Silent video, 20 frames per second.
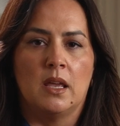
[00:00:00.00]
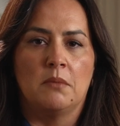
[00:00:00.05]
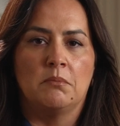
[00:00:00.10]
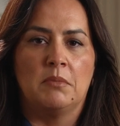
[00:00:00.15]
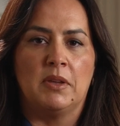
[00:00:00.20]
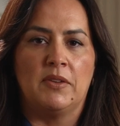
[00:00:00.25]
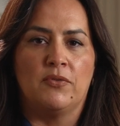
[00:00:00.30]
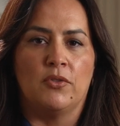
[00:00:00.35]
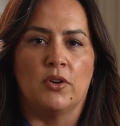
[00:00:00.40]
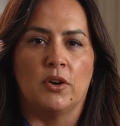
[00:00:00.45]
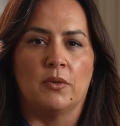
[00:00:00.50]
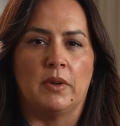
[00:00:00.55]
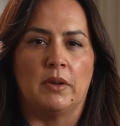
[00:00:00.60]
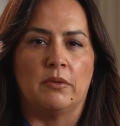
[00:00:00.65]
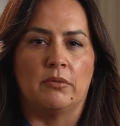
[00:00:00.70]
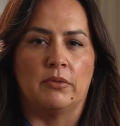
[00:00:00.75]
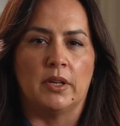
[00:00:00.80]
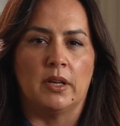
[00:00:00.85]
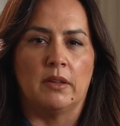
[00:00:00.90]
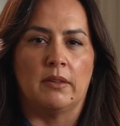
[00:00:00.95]
before we
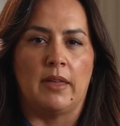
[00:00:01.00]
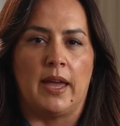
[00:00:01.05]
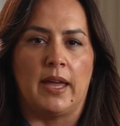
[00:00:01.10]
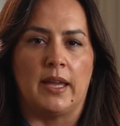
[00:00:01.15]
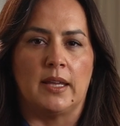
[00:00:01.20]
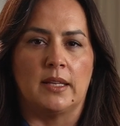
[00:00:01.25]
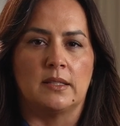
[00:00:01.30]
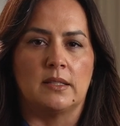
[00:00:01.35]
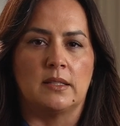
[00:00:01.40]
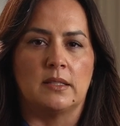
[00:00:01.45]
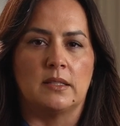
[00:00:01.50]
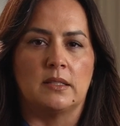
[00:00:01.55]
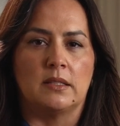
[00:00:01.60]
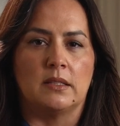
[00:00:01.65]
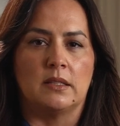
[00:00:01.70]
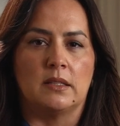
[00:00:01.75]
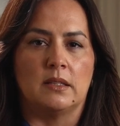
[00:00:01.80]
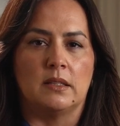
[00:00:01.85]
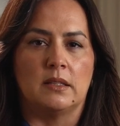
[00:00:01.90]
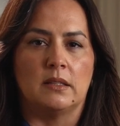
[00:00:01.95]
realized
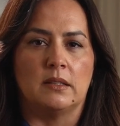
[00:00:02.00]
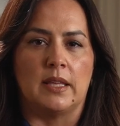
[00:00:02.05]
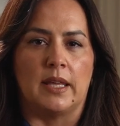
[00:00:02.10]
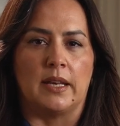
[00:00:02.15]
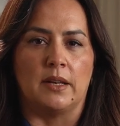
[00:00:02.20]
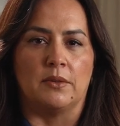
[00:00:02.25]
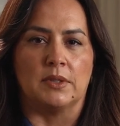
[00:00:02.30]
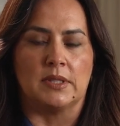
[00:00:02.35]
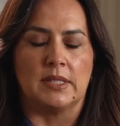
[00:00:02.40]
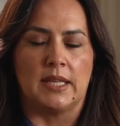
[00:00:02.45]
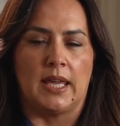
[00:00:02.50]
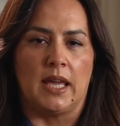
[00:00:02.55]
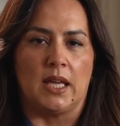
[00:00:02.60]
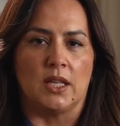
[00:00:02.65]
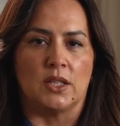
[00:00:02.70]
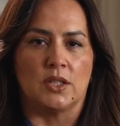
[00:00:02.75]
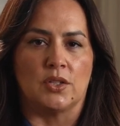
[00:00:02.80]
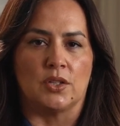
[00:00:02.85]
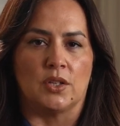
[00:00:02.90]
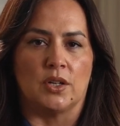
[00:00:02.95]
that it was
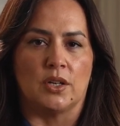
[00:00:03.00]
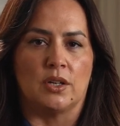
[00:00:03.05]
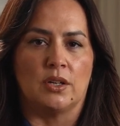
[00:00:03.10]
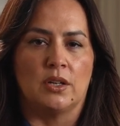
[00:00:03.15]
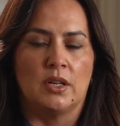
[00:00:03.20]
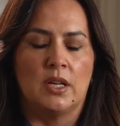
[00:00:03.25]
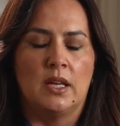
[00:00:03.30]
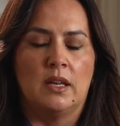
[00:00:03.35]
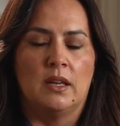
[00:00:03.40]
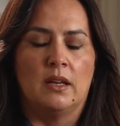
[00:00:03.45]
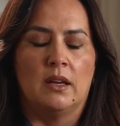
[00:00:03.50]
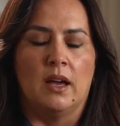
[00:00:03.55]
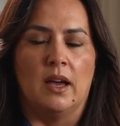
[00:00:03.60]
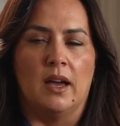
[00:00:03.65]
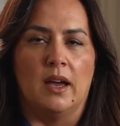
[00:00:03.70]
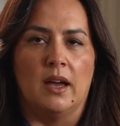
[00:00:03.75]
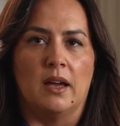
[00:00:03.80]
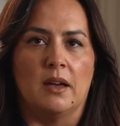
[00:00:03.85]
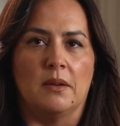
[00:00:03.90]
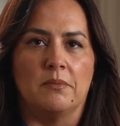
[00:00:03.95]
cancer.
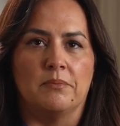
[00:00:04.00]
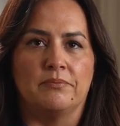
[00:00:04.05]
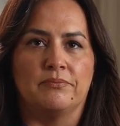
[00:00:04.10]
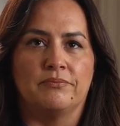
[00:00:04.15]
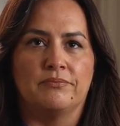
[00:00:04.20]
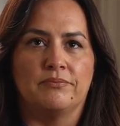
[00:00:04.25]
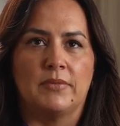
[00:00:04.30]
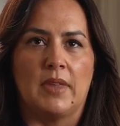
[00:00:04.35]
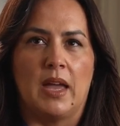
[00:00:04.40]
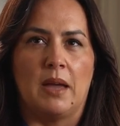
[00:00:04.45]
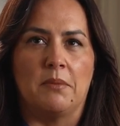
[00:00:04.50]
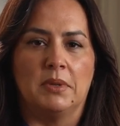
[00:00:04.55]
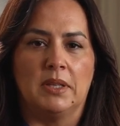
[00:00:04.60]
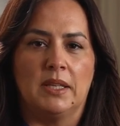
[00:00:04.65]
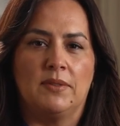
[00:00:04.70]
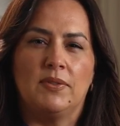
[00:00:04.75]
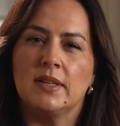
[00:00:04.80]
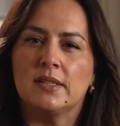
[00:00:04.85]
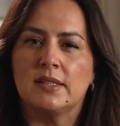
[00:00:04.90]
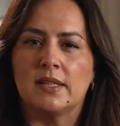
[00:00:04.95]
I
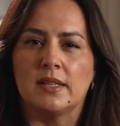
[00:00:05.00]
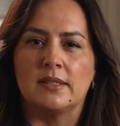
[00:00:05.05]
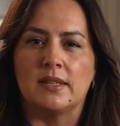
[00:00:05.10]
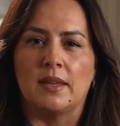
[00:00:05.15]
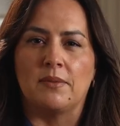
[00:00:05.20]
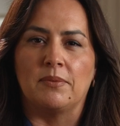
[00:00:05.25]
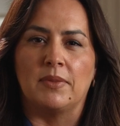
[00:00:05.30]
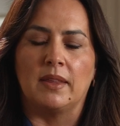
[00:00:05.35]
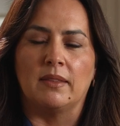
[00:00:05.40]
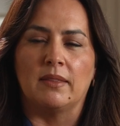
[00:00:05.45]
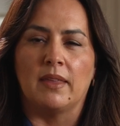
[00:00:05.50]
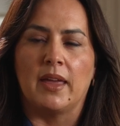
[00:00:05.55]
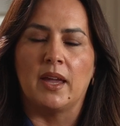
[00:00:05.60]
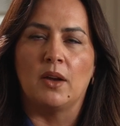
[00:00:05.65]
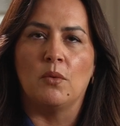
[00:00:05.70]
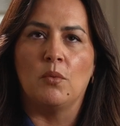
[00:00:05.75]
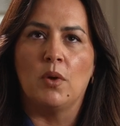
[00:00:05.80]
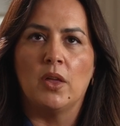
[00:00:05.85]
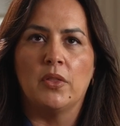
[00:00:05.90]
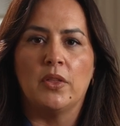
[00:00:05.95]
believe he said something
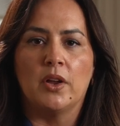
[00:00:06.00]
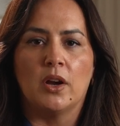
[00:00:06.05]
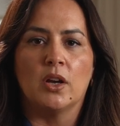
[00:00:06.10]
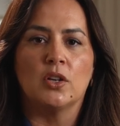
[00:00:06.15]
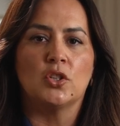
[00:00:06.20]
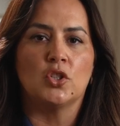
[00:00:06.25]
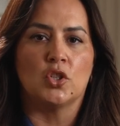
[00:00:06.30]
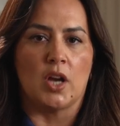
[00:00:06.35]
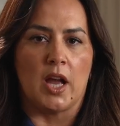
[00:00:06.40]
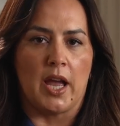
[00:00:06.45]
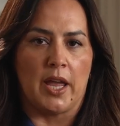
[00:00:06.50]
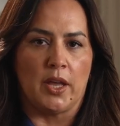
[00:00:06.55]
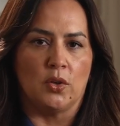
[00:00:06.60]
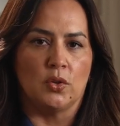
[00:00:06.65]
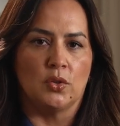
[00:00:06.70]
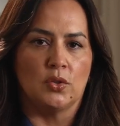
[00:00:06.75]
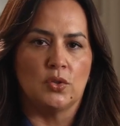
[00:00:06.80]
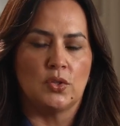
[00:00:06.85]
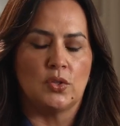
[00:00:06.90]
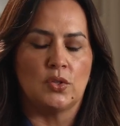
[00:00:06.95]
like, well, there are
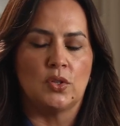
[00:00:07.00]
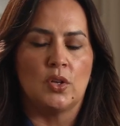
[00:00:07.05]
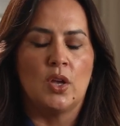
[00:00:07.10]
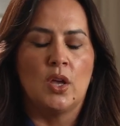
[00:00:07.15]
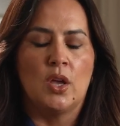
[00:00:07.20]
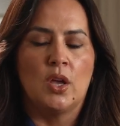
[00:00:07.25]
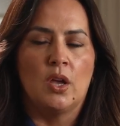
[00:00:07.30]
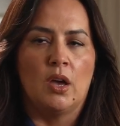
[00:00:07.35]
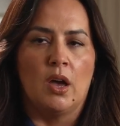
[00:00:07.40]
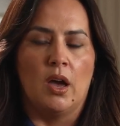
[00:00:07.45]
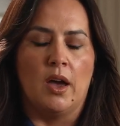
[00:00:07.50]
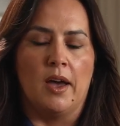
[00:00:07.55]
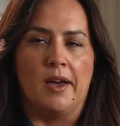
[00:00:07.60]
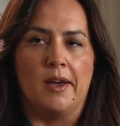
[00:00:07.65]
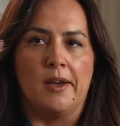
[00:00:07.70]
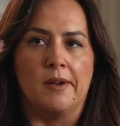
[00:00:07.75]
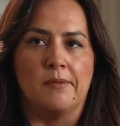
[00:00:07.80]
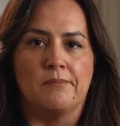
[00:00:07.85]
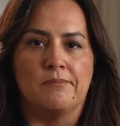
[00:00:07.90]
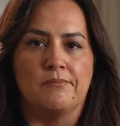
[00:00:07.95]
trials
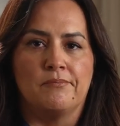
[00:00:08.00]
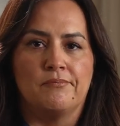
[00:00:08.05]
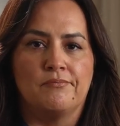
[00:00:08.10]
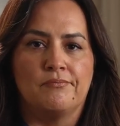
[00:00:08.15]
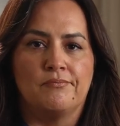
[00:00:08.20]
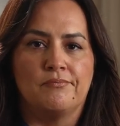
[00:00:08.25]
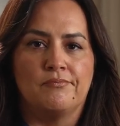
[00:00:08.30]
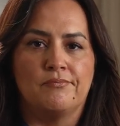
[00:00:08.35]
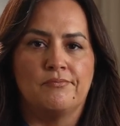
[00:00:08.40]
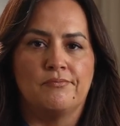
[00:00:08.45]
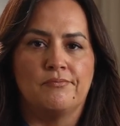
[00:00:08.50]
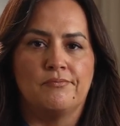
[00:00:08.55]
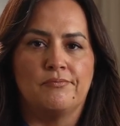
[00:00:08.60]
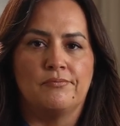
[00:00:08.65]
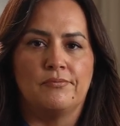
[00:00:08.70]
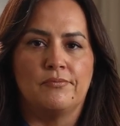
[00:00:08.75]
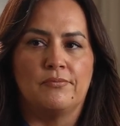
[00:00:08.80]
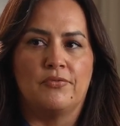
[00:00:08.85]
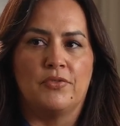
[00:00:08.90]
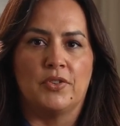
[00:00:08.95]

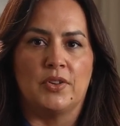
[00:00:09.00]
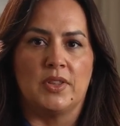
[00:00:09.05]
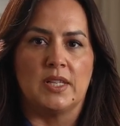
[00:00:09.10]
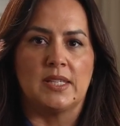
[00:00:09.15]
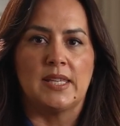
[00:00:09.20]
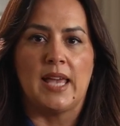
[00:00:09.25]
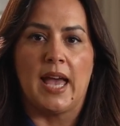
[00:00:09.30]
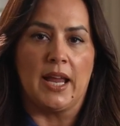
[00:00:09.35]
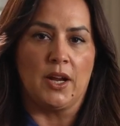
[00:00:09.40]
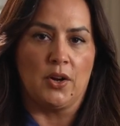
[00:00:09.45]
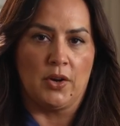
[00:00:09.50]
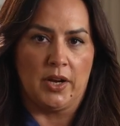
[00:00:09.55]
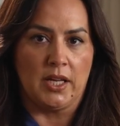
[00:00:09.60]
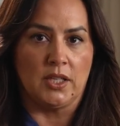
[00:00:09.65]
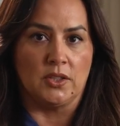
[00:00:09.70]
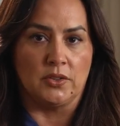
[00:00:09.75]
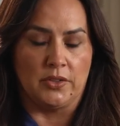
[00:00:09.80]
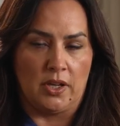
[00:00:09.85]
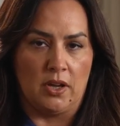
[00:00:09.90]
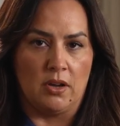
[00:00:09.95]
for this high-grade
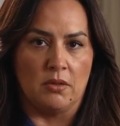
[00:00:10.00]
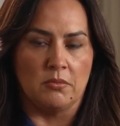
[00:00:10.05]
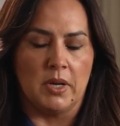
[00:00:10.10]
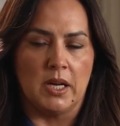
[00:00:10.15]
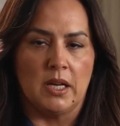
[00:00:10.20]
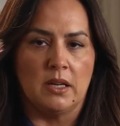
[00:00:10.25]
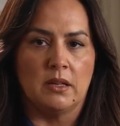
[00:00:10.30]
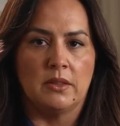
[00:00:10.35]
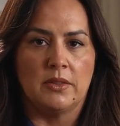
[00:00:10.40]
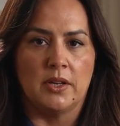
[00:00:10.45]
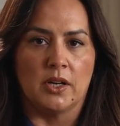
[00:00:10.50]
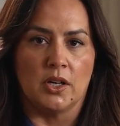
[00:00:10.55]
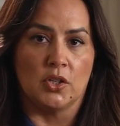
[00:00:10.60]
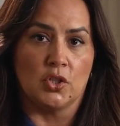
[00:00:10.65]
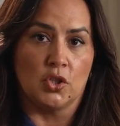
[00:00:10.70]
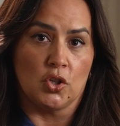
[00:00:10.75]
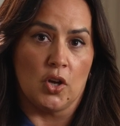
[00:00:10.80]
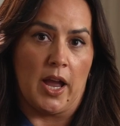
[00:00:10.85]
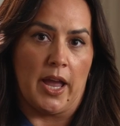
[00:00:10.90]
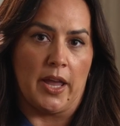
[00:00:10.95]
glioma. There are
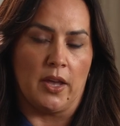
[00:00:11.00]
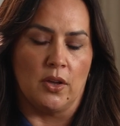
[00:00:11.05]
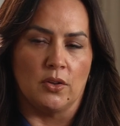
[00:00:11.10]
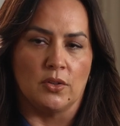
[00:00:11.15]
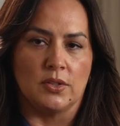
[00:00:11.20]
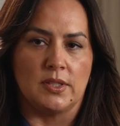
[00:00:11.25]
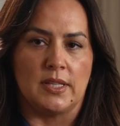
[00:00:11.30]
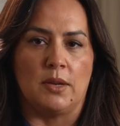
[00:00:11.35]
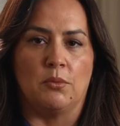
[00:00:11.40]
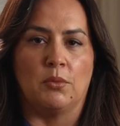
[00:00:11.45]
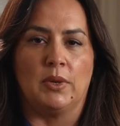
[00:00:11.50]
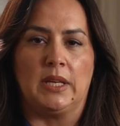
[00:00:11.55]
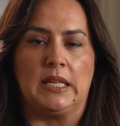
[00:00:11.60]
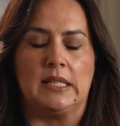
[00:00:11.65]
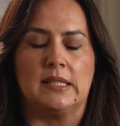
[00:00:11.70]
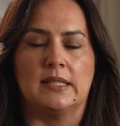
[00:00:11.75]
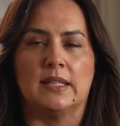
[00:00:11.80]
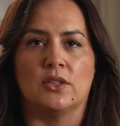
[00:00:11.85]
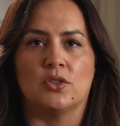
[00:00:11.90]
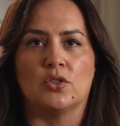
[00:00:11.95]
trials. And when he
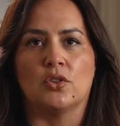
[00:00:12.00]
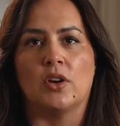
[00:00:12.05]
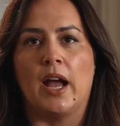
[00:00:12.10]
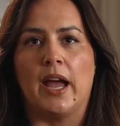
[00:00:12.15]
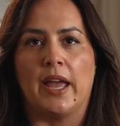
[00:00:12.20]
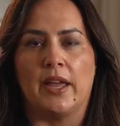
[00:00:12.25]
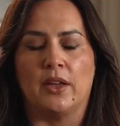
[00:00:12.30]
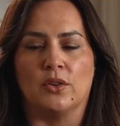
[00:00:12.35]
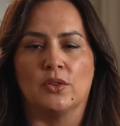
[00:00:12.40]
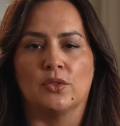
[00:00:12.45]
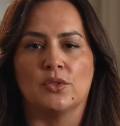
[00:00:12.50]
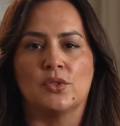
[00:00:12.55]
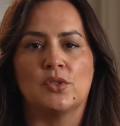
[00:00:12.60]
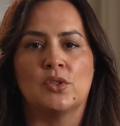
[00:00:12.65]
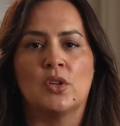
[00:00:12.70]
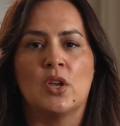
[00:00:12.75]
said trials,